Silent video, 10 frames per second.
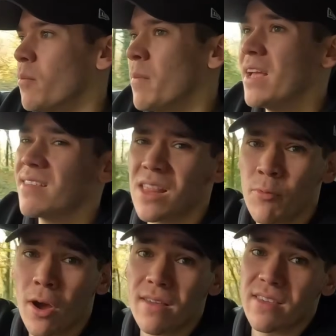Main dealer
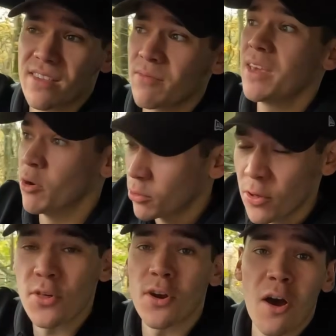prices, it'll
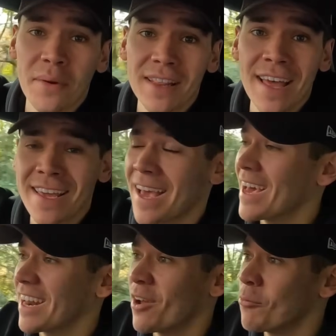cost you an arm and a leg,
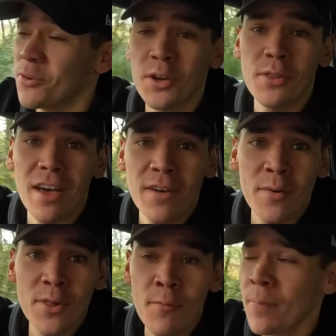and I wouldn't do that if I
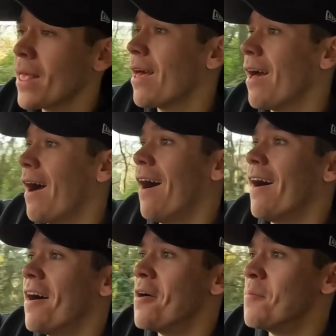was you.
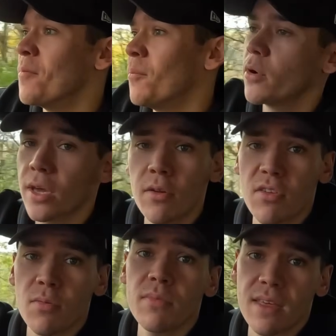But go
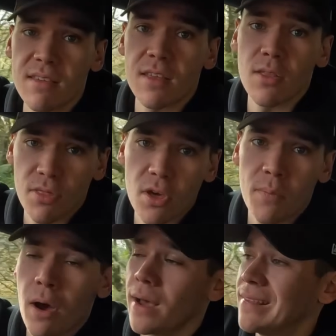to some decent
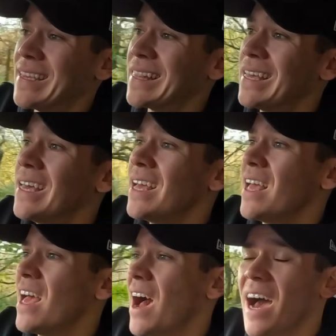third-party dealer,
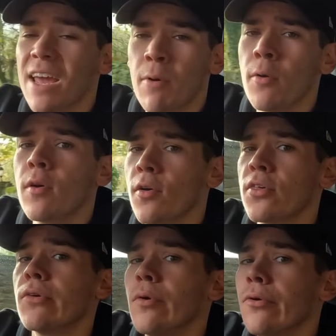and it won't
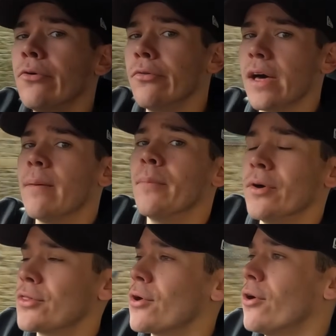cost you all that
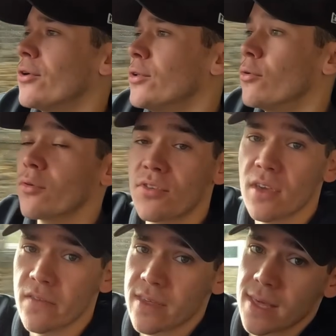much on your
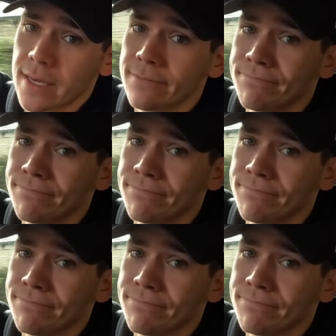servicing.